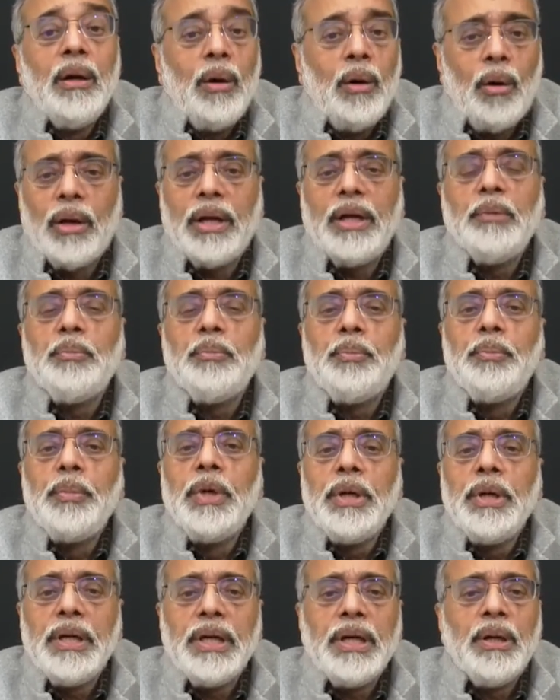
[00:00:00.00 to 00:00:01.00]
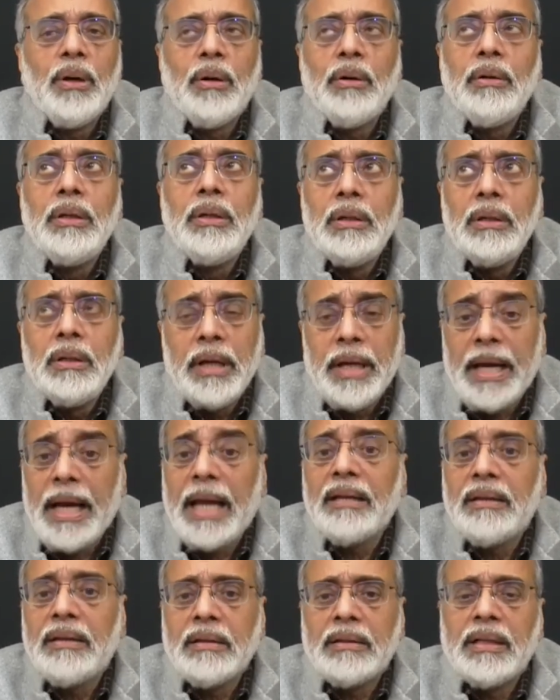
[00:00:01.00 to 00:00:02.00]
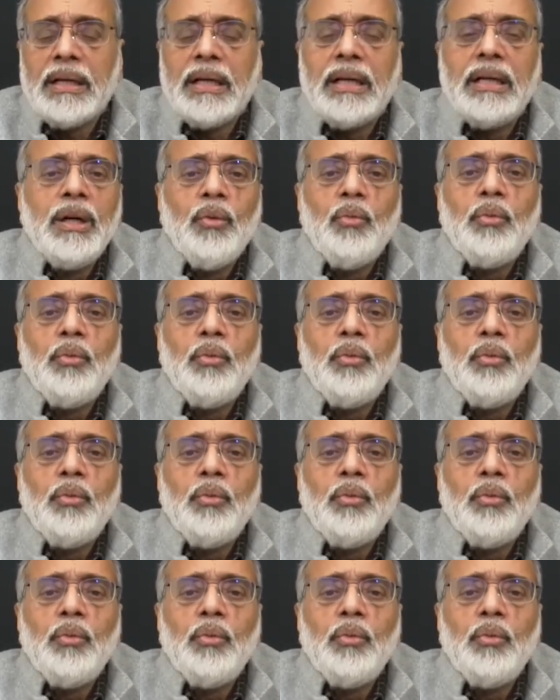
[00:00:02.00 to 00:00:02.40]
or in you know Calcutta,